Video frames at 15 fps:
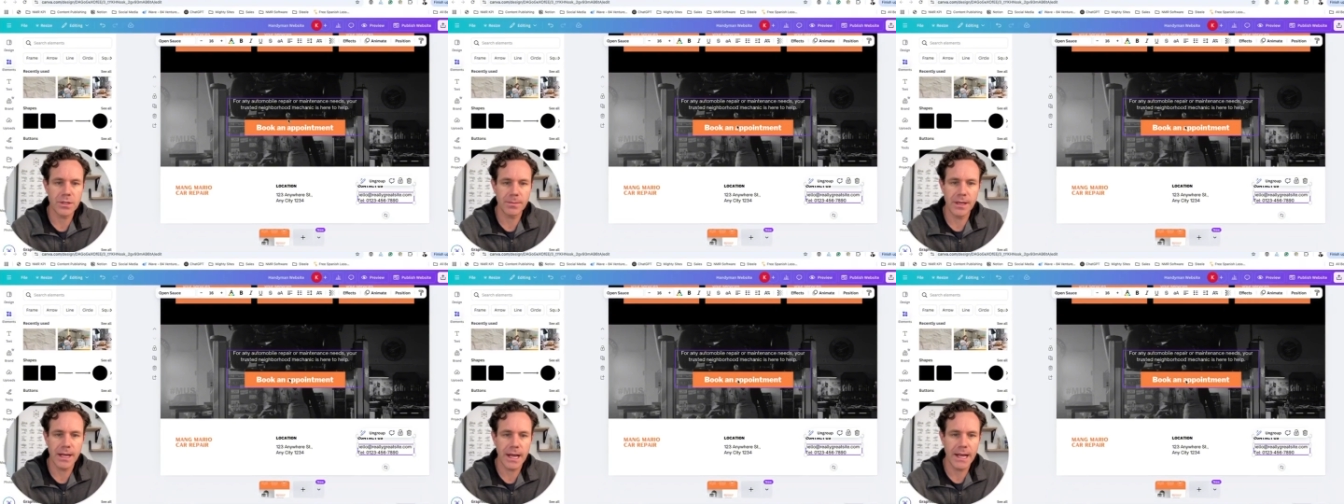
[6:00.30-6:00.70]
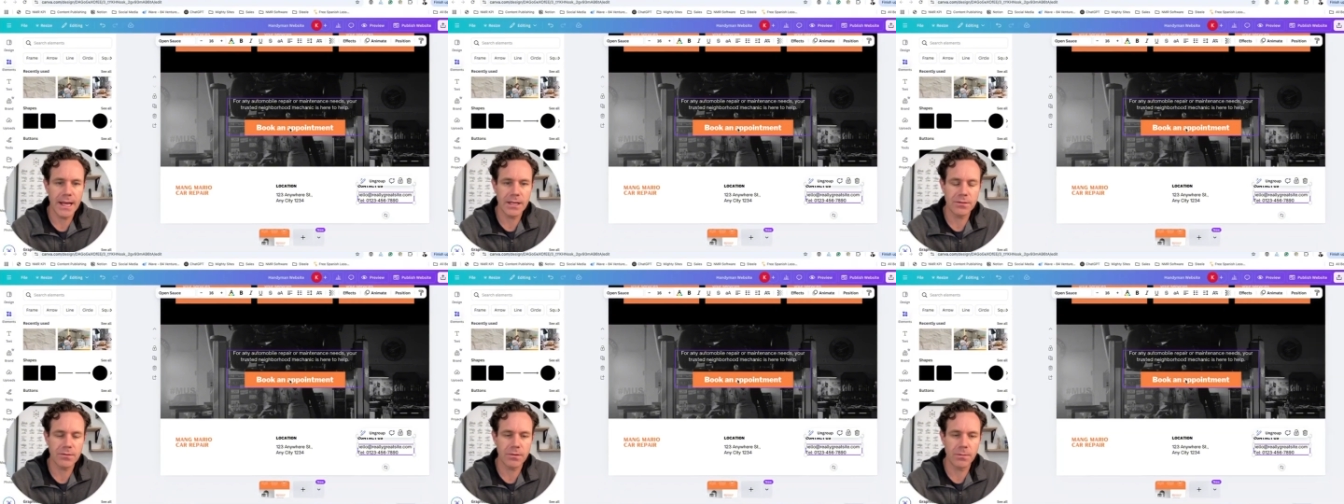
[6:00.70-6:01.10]
I guess,
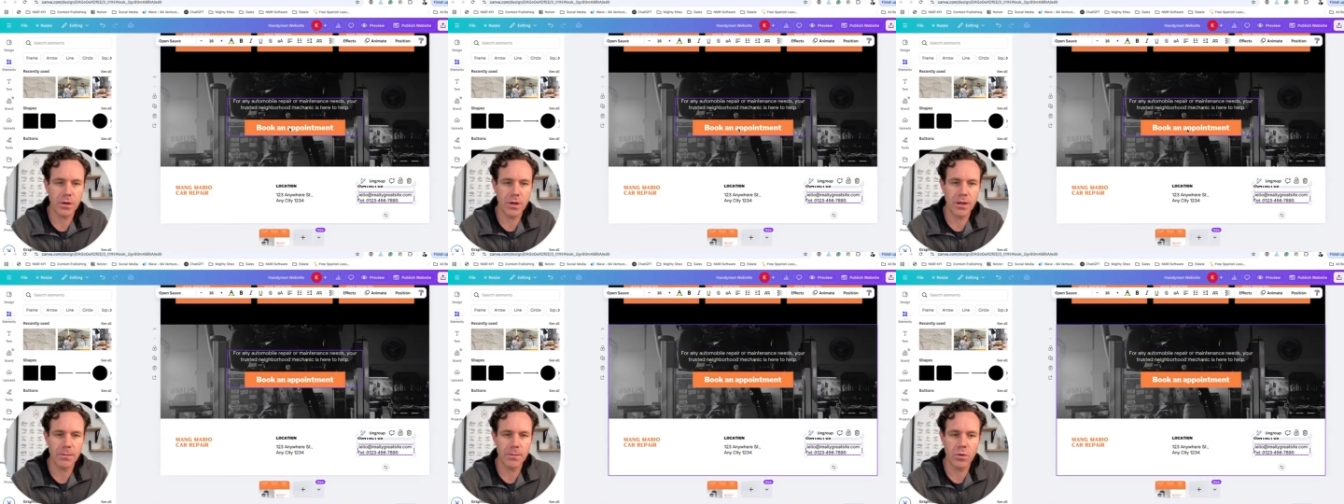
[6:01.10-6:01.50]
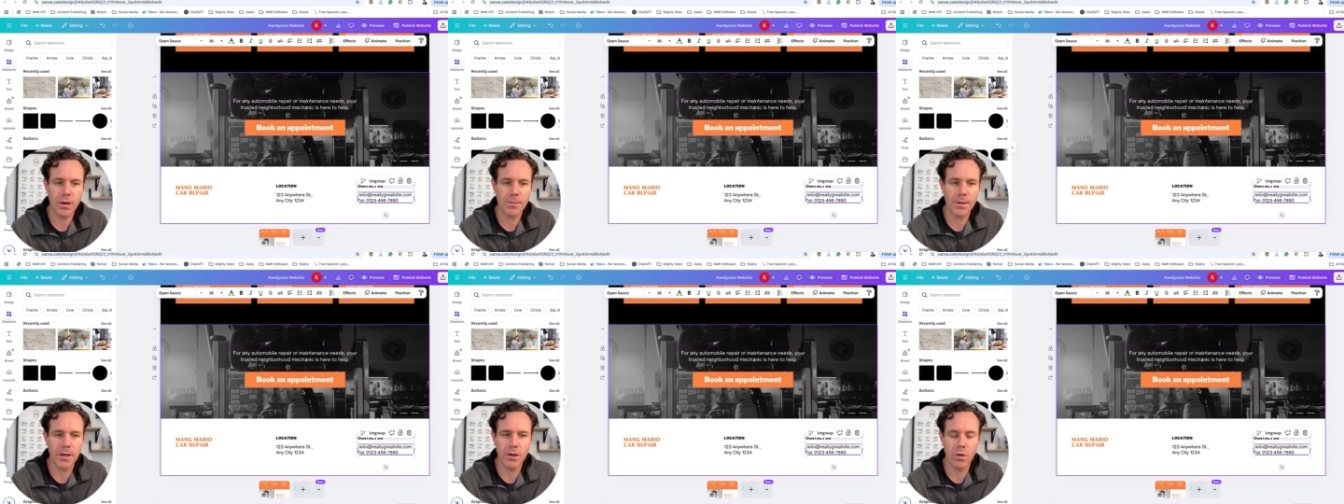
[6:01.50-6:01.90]
for book an
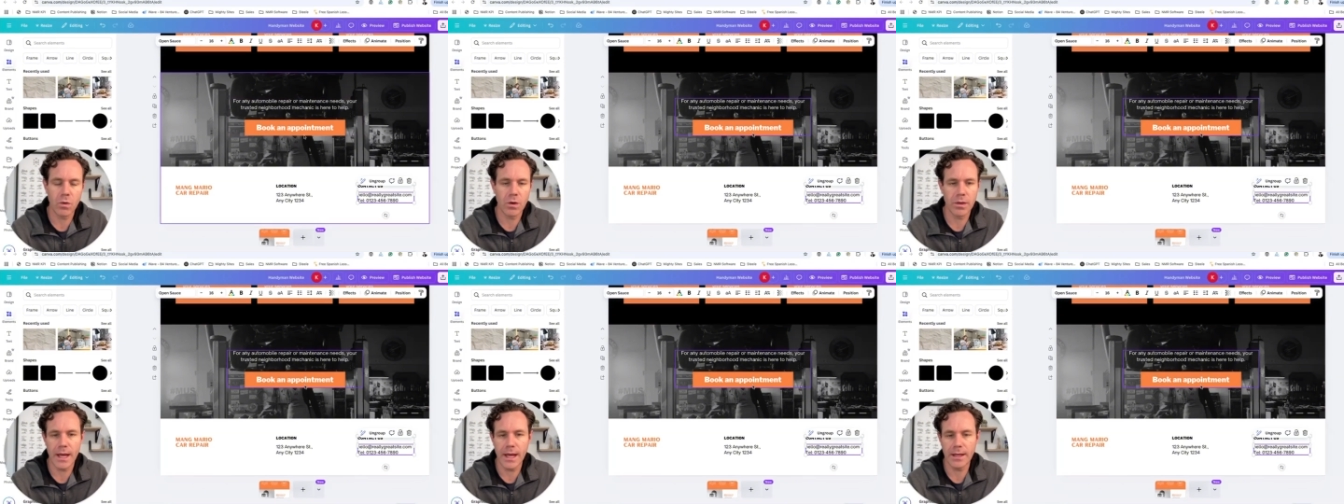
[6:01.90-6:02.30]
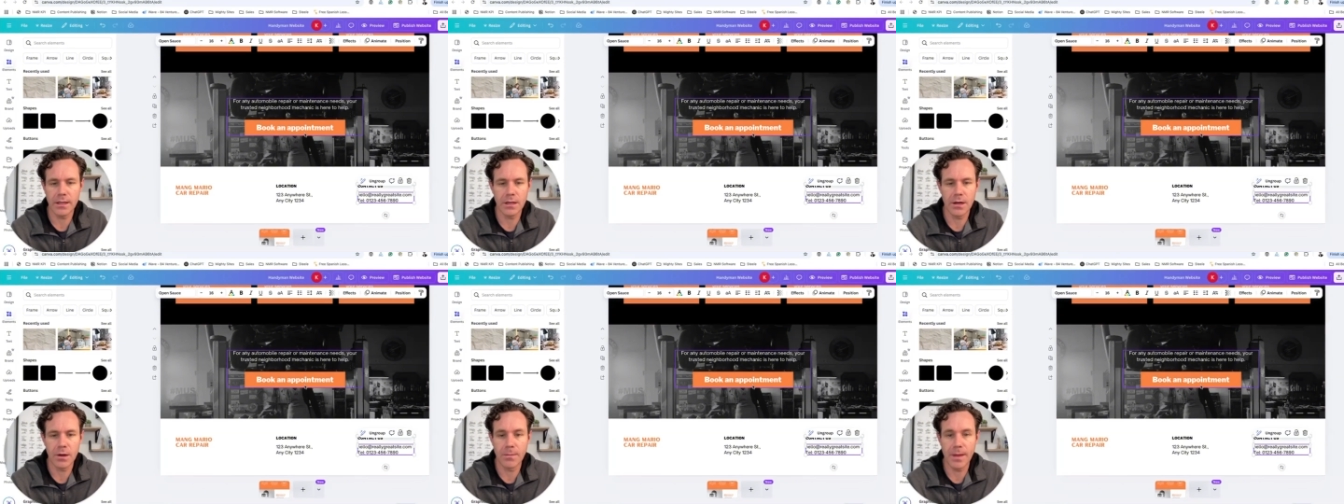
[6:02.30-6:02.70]
appointment, or that,
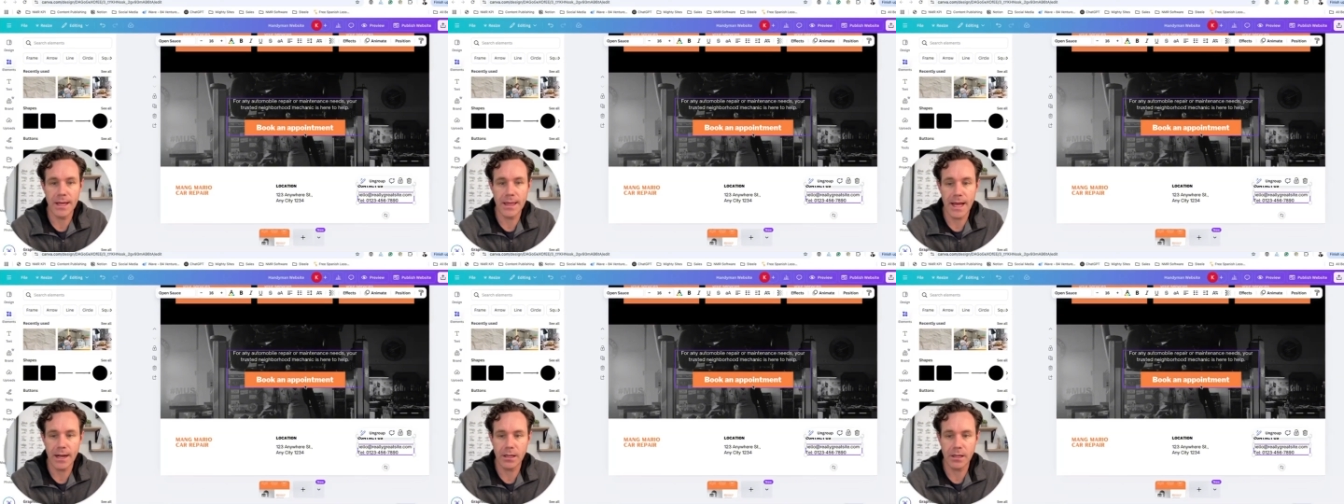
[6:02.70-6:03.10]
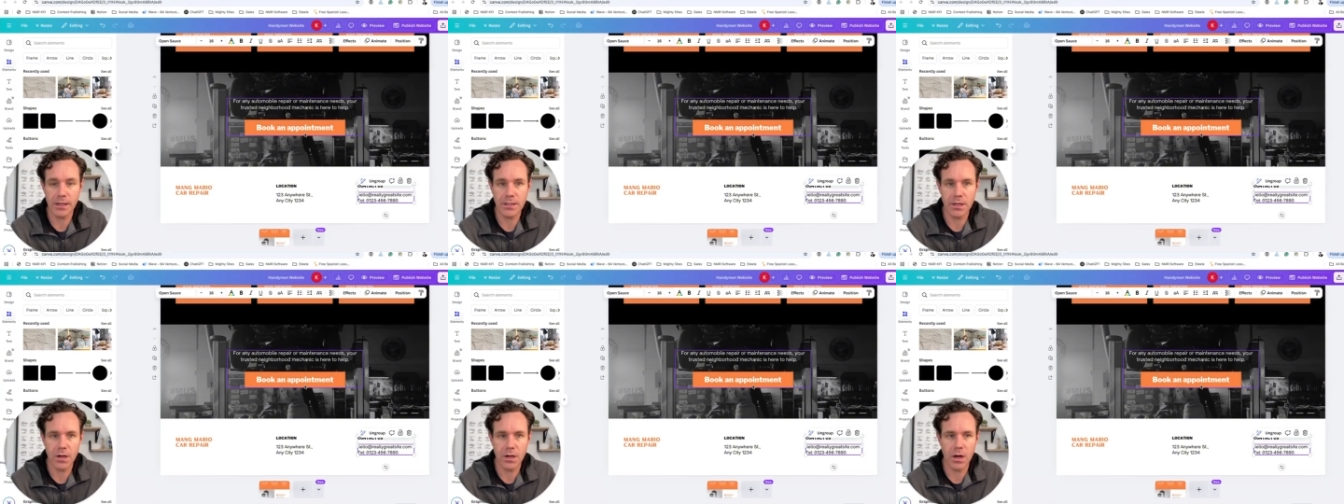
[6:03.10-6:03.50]
make that click
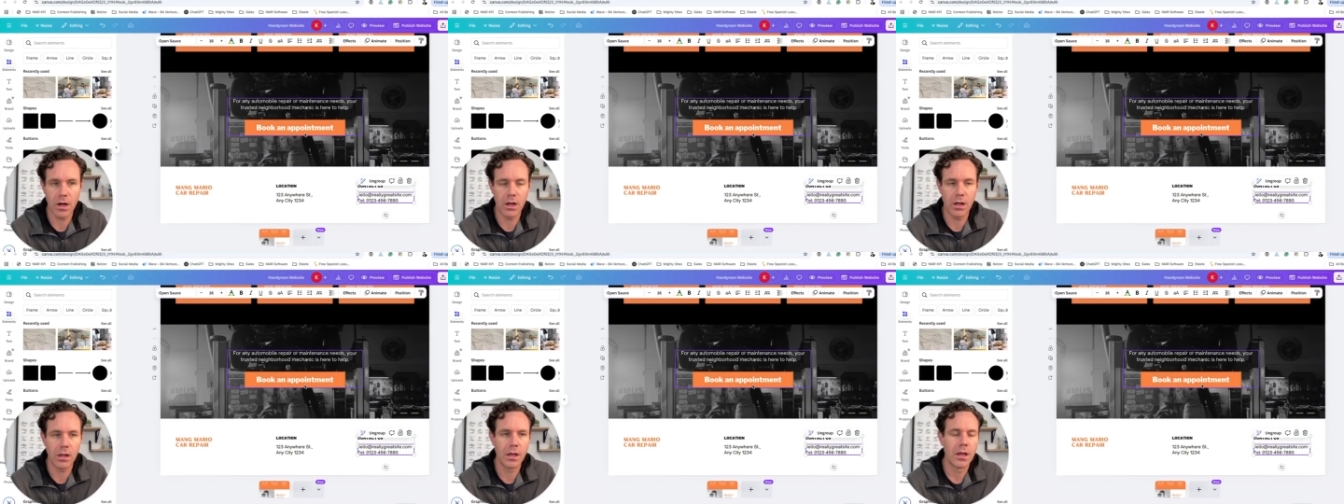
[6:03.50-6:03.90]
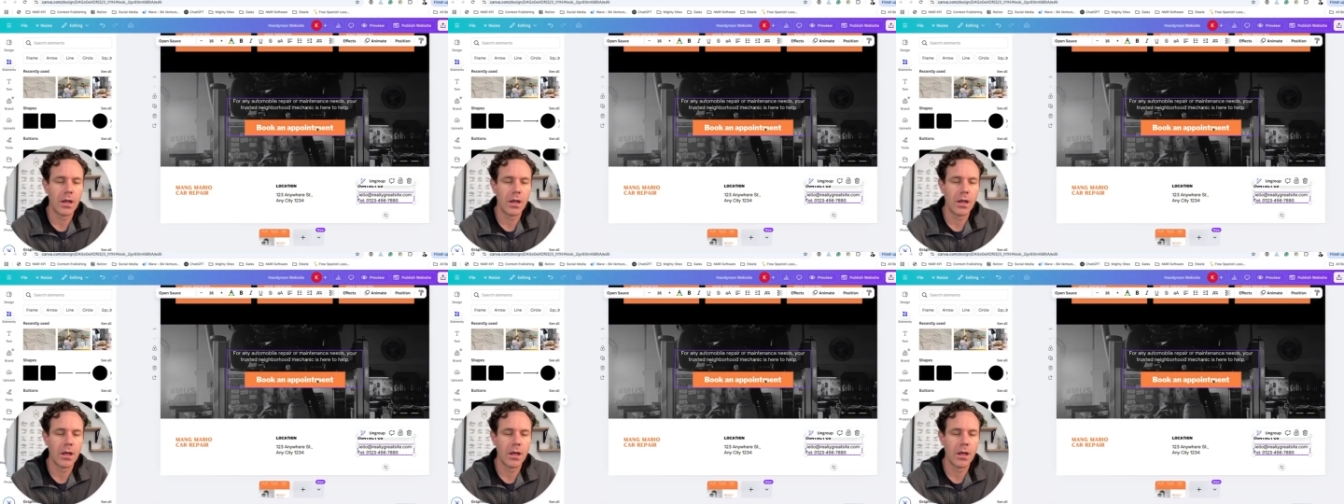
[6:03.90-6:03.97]
to call.